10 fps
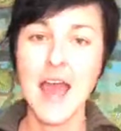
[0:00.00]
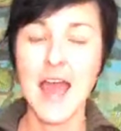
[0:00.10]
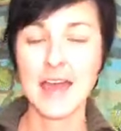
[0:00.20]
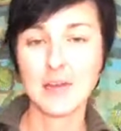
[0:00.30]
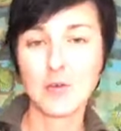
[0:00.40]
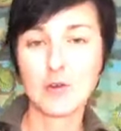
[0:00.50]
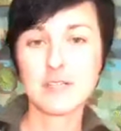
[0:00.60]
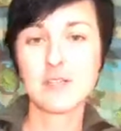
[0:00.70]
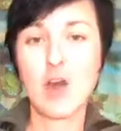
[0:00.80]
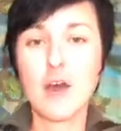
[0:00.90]
And of
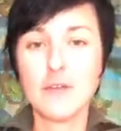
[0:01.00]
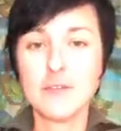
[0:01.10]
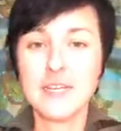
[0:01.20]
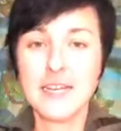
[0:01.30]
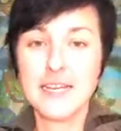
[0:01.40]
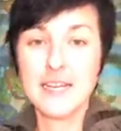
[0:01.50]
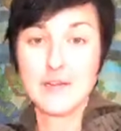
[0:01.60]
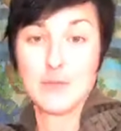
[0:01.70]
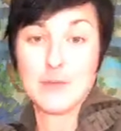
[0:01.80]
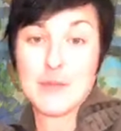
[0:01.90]
course, often
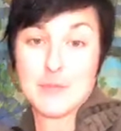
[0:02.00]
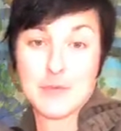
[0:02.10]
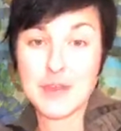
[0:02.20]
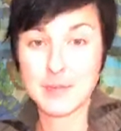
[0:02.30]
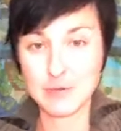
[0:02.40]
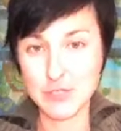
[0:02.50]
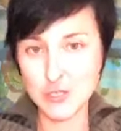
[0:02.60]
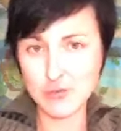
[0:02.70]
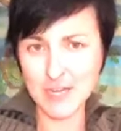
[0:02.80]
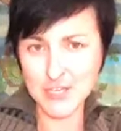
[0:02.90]
when people think about
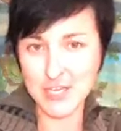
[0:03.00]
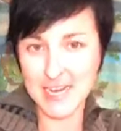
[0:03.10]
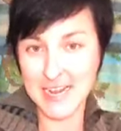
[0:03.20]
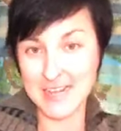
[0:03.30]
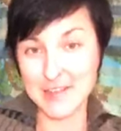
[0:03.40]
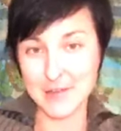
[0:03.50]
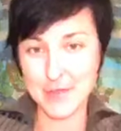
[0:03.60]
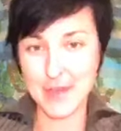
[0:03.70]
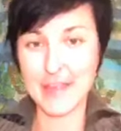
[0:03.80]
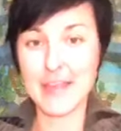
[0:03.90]
stretching, they're
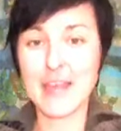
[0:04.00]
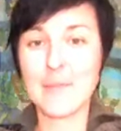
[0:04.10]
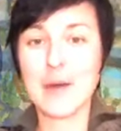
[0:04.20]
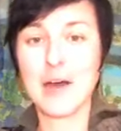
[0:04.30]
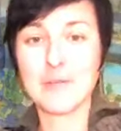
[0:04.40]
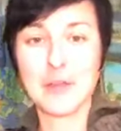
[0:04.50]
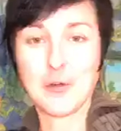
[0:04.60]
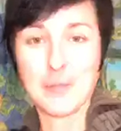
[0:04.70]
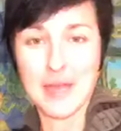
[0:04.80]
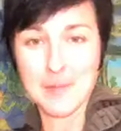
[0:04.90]
thinking about their
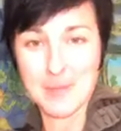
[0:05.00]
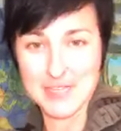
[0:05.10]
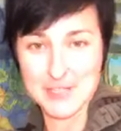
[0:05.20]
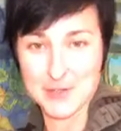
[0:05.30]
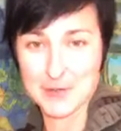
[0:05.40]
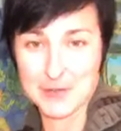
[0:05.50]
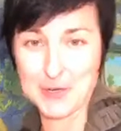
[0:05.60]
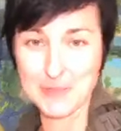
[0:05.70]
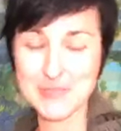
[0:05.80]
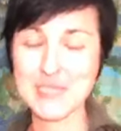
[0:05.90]
big muscle
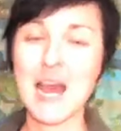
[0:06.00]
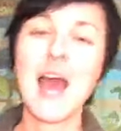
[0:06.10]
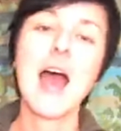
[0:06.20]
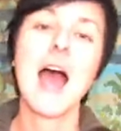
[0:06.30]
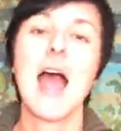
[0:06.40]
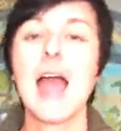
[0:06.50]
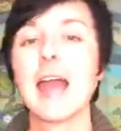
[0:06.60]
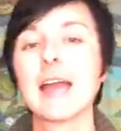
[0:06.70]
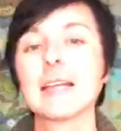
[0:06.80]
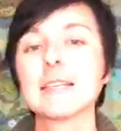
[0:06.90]
groups.
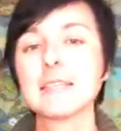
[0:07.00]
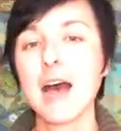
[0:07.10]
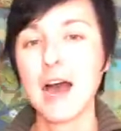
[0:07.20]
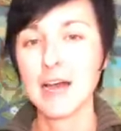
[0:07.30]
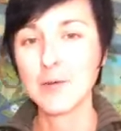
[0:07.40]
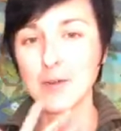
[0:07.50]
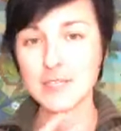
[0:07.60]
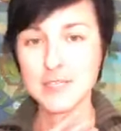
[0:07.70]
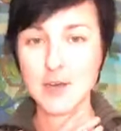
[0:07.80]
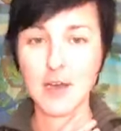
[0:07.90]
And I want
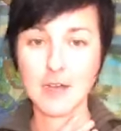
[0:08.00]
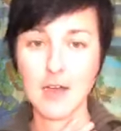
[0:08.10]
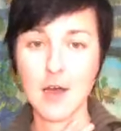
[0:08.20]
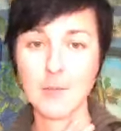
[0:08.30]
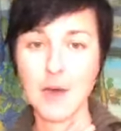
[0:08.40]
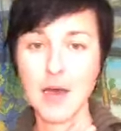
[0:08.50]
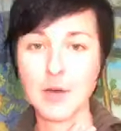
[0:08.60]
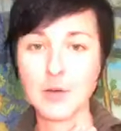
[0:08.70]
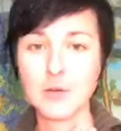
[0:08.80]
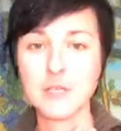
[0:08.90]
to talk
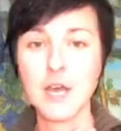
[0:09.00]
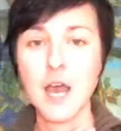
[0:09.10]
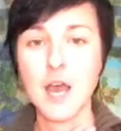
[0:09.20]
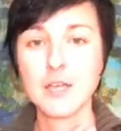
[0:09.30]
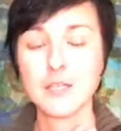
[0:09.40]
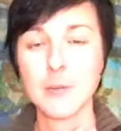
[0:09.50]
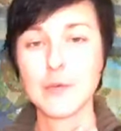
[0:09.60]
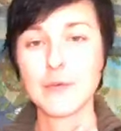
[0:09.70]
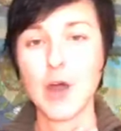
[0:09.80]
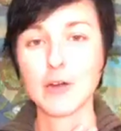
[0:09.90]
about some
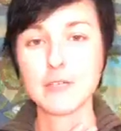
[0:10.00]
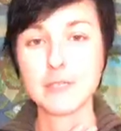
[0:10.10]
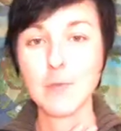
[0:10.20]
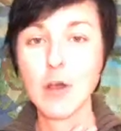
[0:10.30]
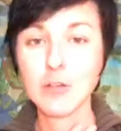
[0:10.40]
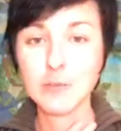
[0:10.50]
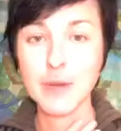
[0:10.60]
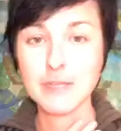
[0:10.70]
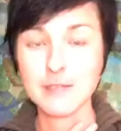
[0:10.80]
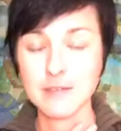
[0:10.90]
of our smaller
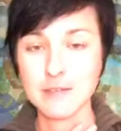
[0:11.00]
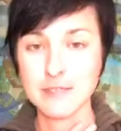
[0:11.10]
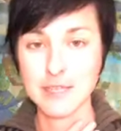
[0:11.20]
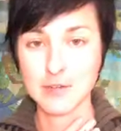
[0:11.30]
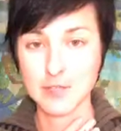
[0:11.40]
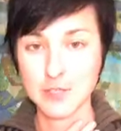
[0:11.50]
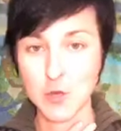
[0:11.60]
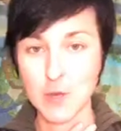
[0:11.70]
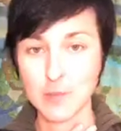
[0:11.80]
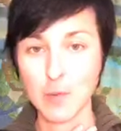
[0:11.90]
muscles that are
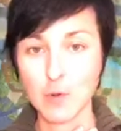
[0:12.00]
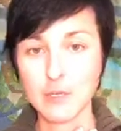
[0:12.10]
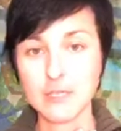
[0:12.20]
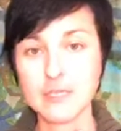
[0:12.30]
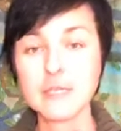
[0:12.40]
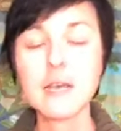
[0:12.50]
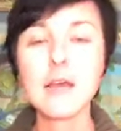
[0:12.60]
so important.